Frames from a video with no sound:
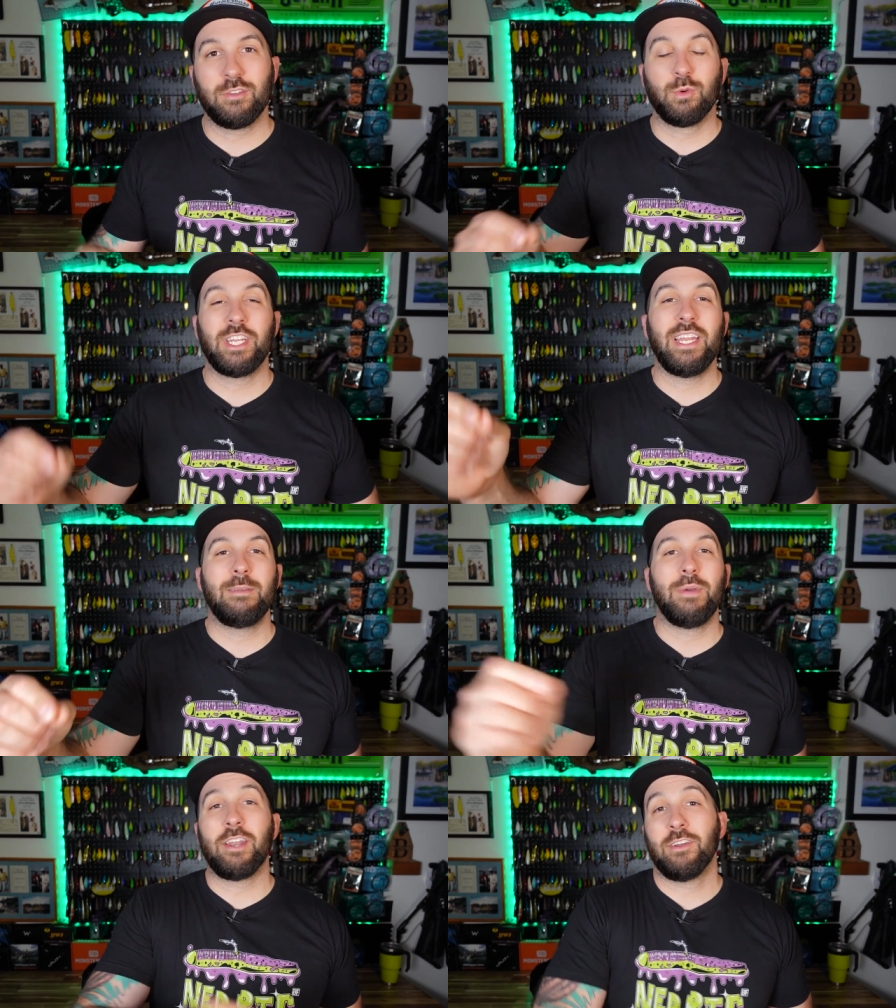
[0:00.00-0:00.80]
So we're
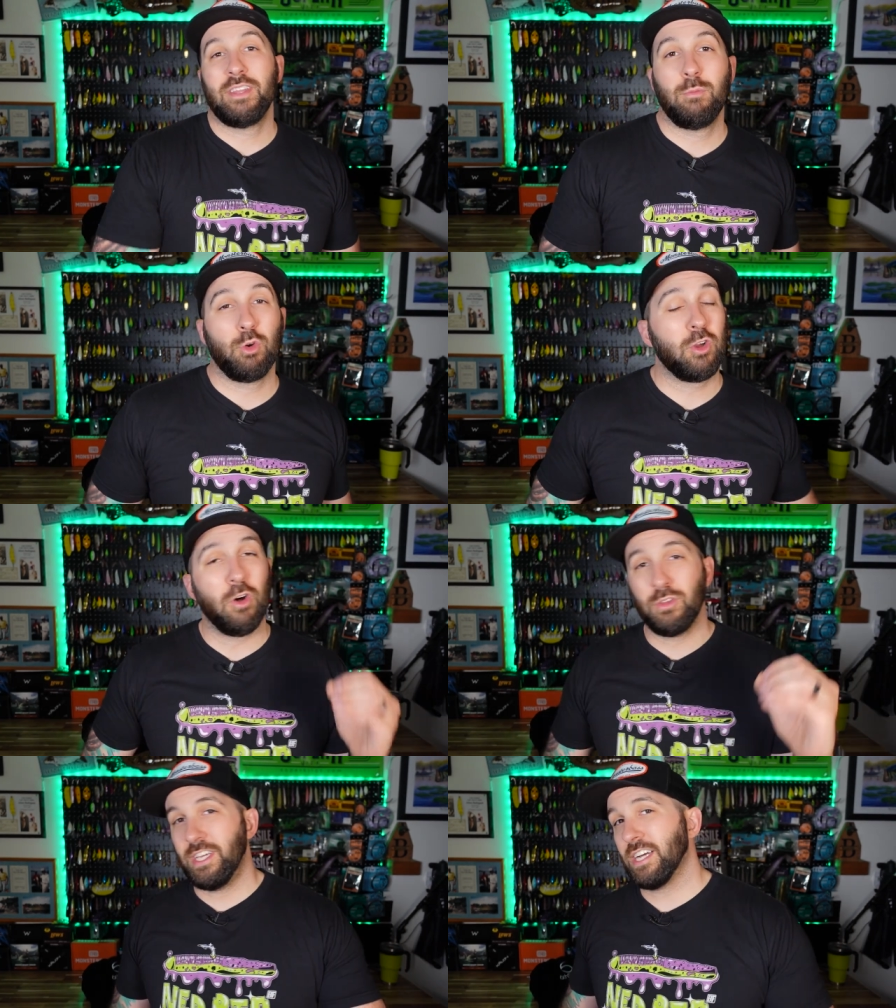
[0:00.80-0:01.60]
getting better in them. We're
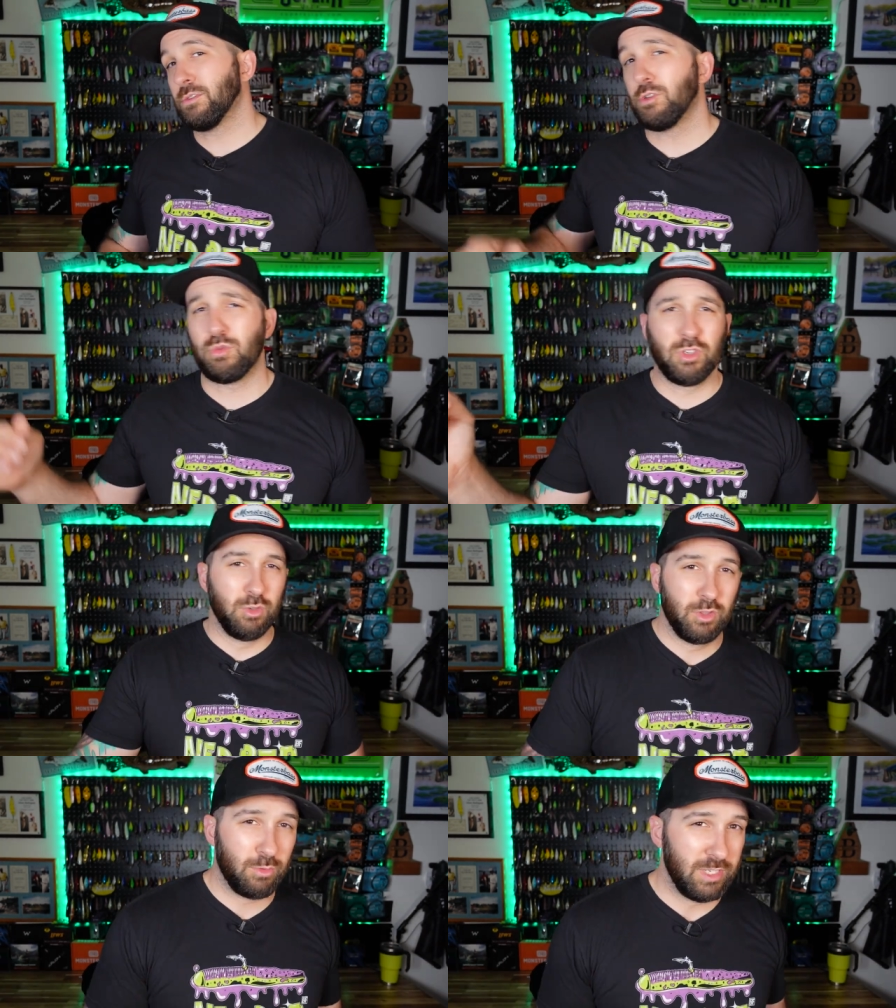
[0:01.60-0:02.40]
calling the experts, we're
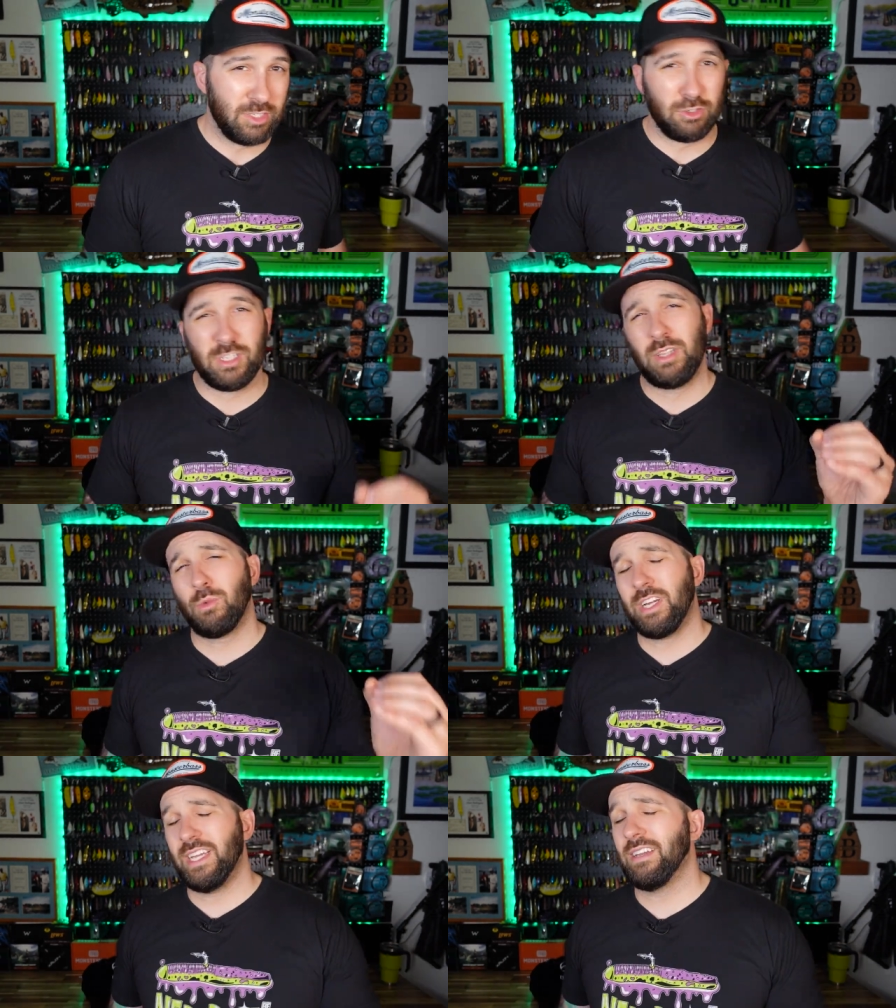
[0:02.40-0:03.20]
doing the research, and then
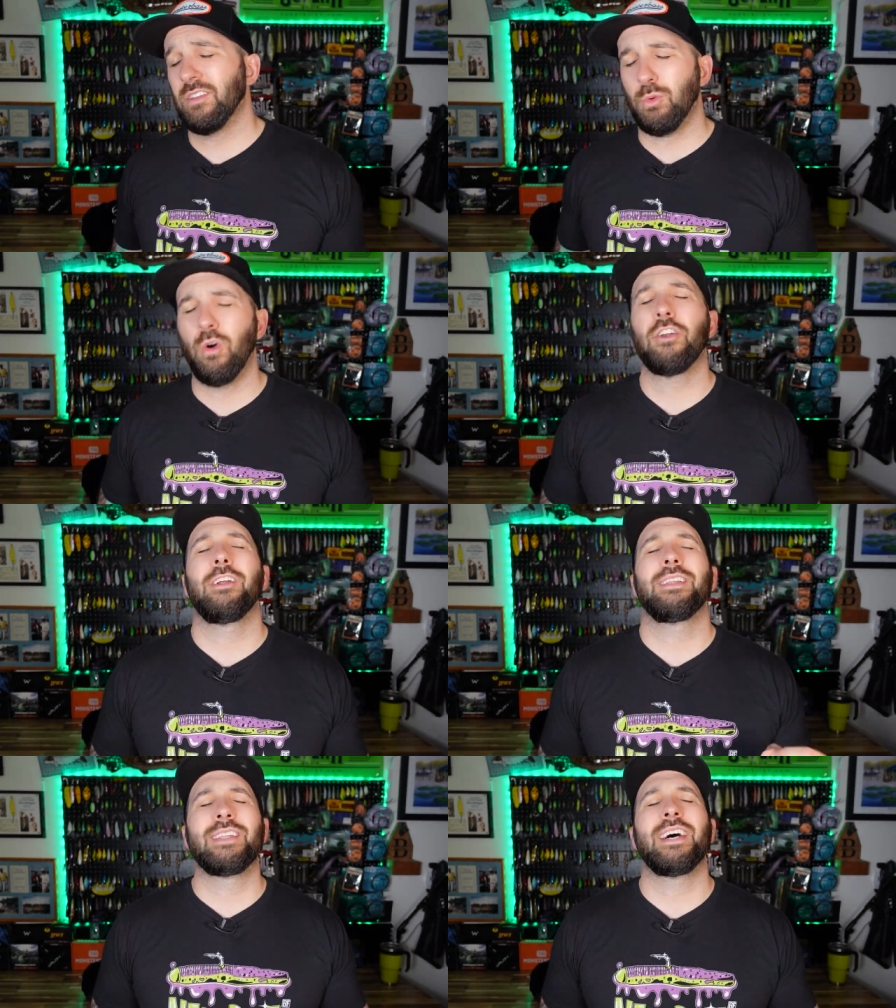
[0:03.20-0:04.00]
we're getting on the water
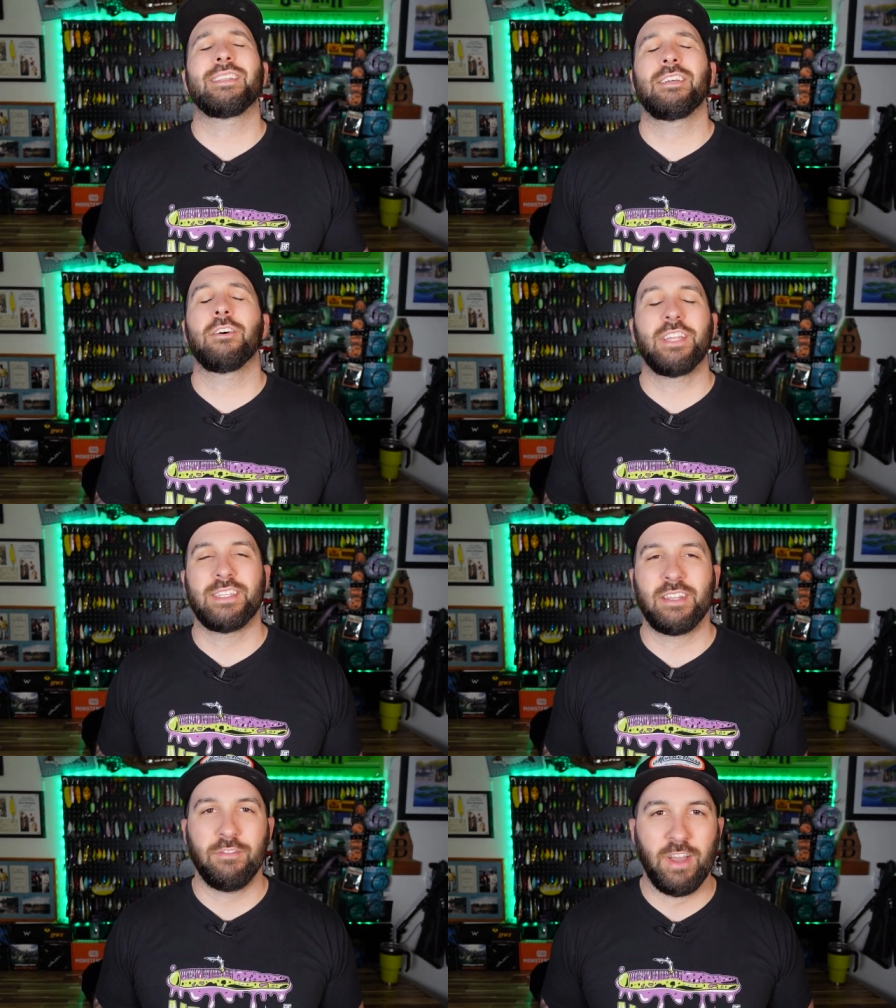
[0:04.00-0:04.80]
and testing all
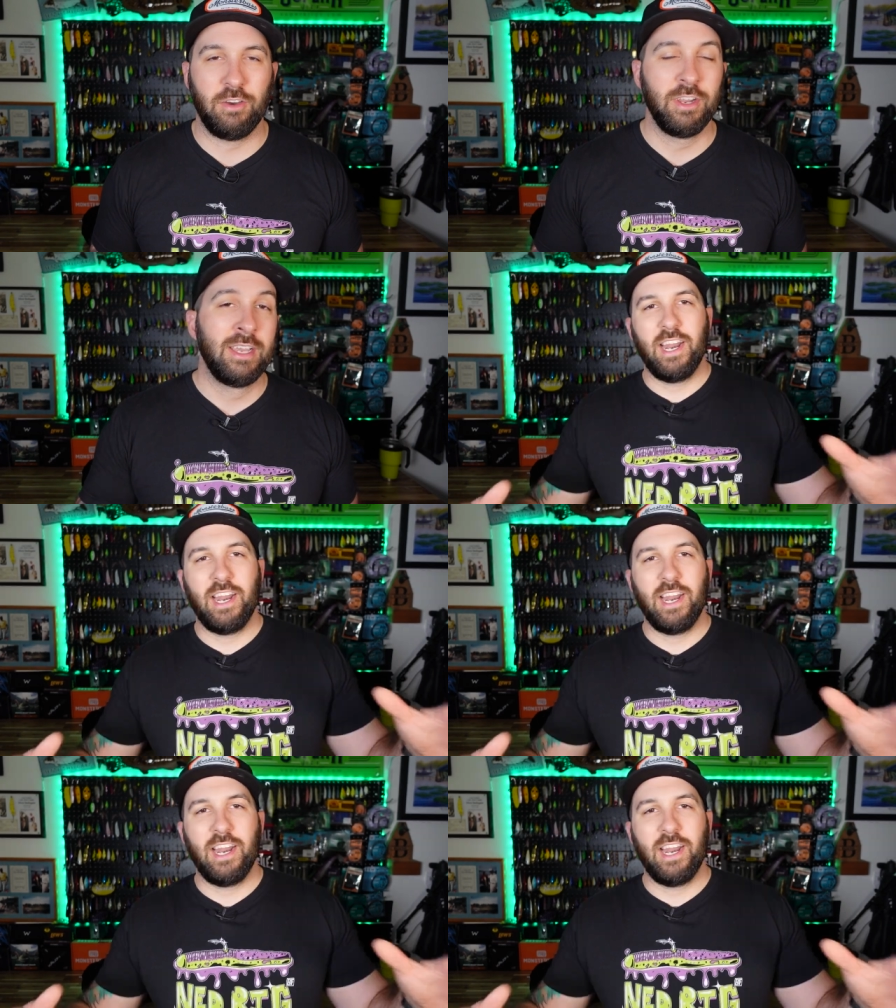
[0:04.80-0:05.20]
that stuff out.